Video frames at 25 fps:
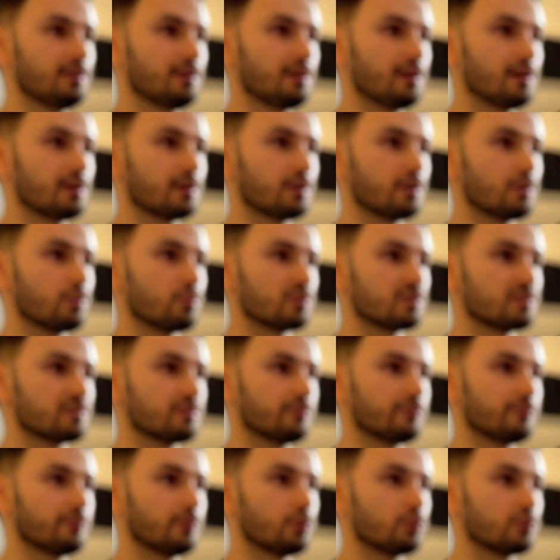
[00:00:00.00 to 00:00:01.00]
I don't know, where's
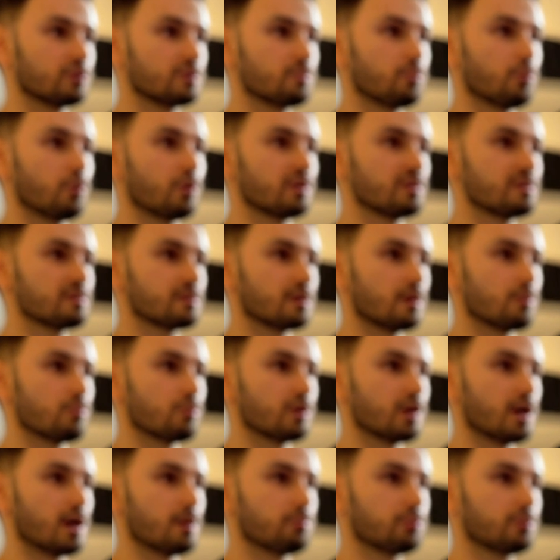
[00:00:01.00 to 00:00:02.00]
the focus point?
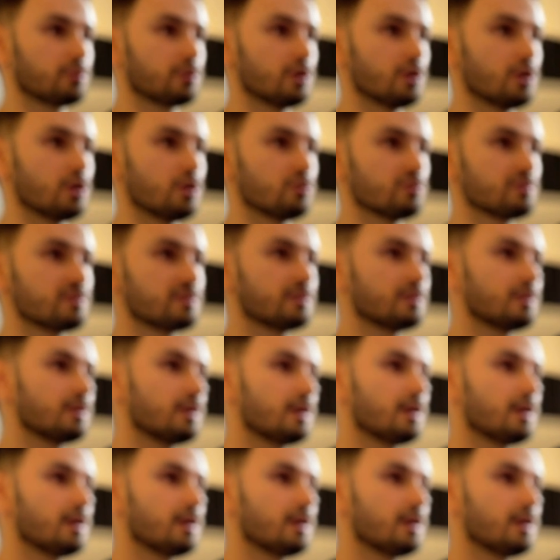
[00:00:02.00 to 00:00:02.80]
Somewhere up close.